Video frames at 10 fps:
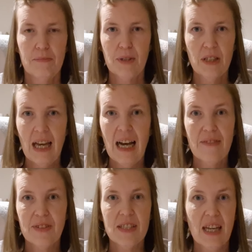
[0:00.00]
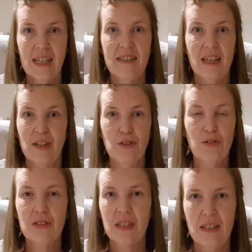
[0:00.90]
probably half the size that it
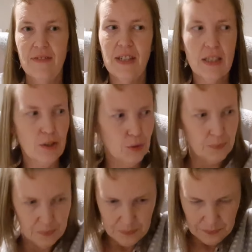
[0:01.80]
looked in the video.